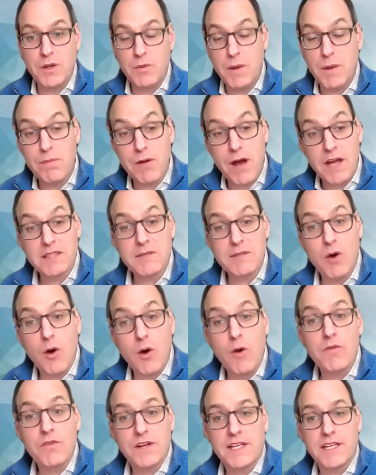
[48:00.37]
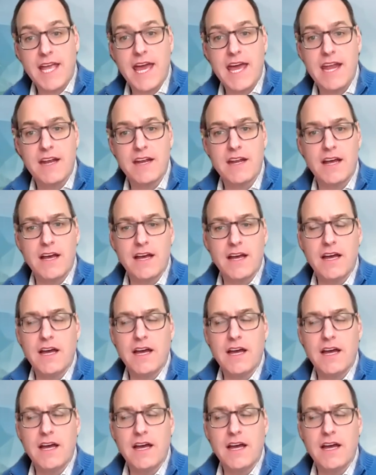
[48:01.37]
We brought them over to Canada